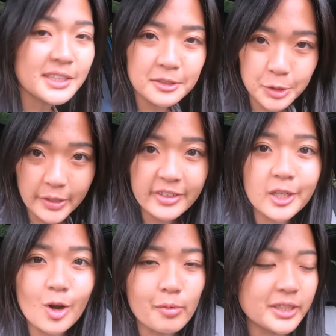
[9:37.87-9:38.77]
I was driving
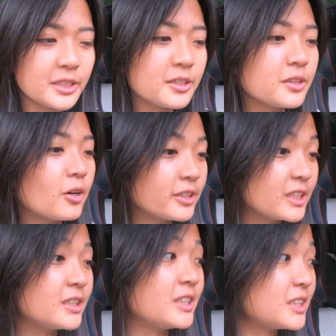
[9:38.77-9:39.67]
and commenting on
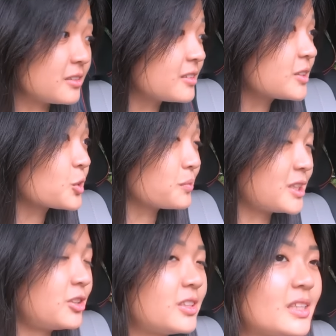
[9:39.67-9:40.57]
the interior so
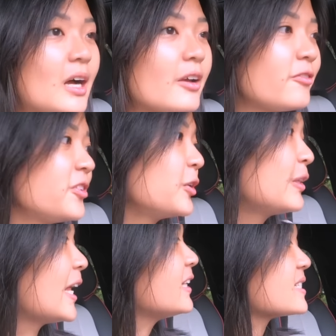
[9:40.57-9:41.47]
much just now, I feel
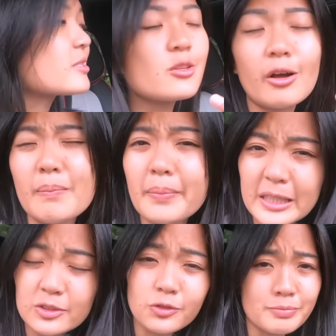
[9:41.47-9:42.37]
like there's not
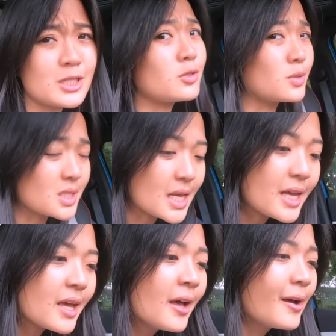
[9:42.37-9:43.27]
much for me to say.